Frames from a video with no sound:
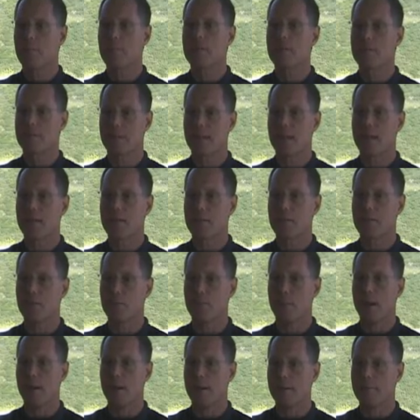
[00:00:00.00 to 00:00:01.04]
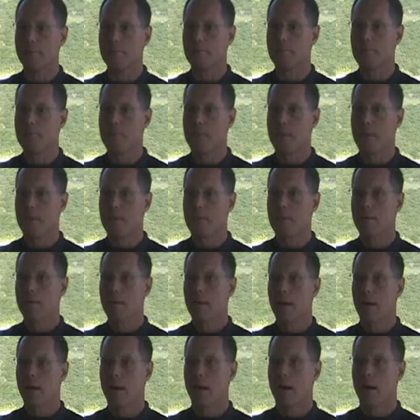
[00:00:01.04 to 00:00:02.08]
mistakes you made.
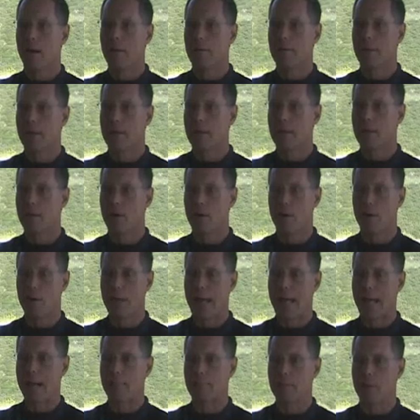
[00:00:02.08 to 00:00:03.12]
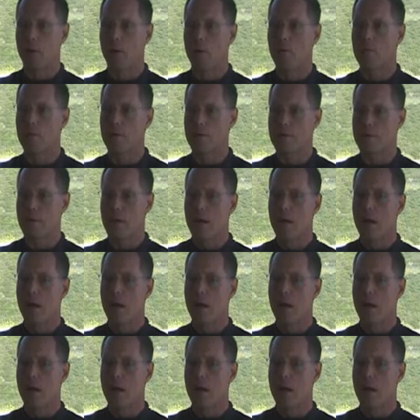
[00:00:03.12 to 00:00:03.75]
They can all add up to overts.